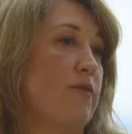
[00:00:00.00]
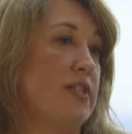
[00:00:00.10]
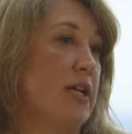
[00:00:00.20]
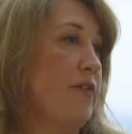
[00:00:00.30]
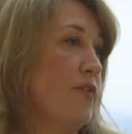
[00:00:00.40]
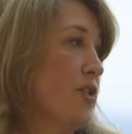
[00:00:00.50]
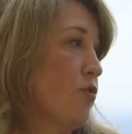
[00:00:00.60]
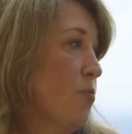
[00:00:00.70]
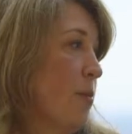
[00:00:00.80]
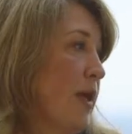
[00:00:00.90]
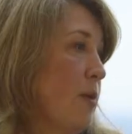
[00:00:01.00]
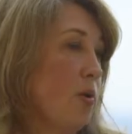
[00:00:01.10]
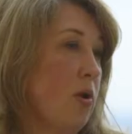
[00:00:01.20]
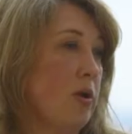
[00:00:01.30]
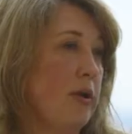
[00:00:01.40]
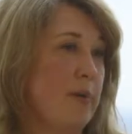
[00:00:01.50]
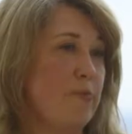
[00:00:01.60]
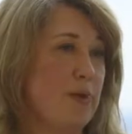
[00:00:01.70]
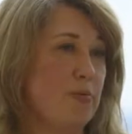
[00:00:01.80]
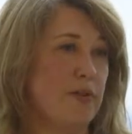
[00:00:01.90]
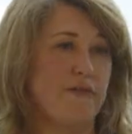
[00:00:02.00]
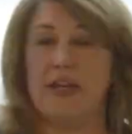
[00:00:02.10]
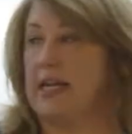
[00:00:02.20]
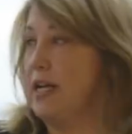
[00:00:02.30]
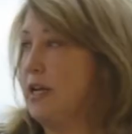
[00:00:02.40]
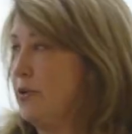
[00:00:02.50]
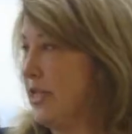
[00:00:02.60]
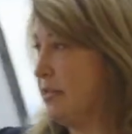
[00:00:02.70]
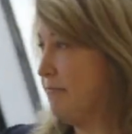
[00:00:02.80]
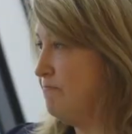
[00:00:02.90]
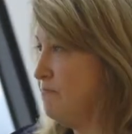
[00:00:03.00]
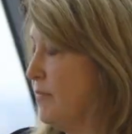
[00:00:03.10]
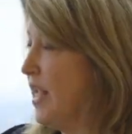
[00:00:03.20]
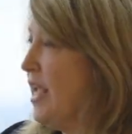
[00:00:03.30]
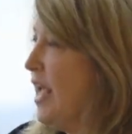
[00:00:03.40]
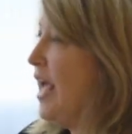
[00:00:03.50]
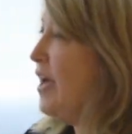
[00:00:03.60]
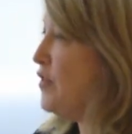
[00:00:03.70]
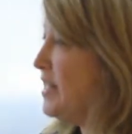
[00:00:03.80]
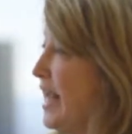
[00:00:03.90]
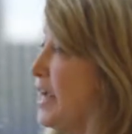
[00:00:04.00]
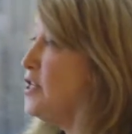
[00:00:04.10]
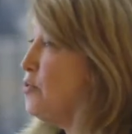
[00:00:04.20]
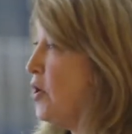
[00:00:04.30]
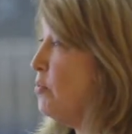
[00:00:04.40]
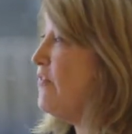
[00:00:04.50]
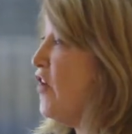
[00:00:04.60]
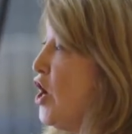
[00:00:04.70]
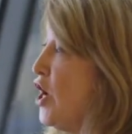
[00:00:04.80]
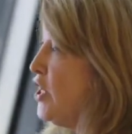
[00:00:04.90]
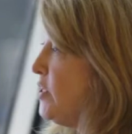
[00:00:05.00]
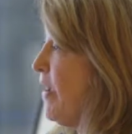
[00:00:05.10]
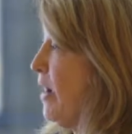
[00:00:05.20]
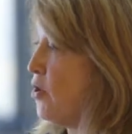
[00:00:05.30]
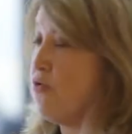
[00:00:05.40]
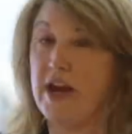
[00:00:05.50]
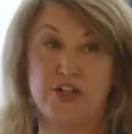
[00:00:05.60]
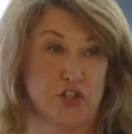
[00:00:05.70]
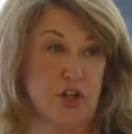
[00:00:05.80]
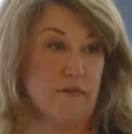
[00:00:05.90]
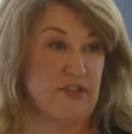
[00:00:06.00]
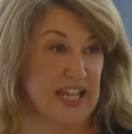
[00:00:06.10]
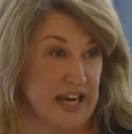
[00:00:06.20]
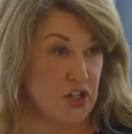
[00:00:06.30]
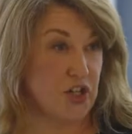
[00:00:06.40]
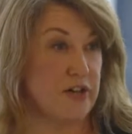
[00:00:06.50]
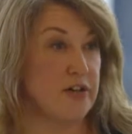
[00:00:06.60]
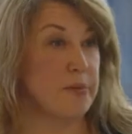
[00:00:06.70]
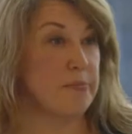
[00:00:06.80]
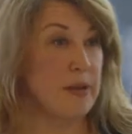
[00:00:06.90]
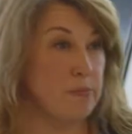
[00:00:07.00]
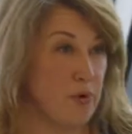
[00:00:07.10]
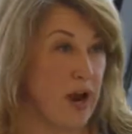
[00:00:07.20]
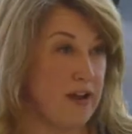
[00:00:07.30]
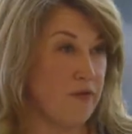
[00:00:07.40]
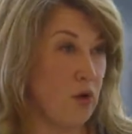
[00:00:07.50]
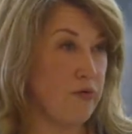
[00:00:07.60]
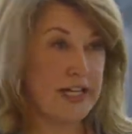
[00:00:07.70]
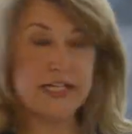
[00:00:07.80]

of a diverse group of people and people that feel included. The second one, and we've heard about courageous conversations and being brave already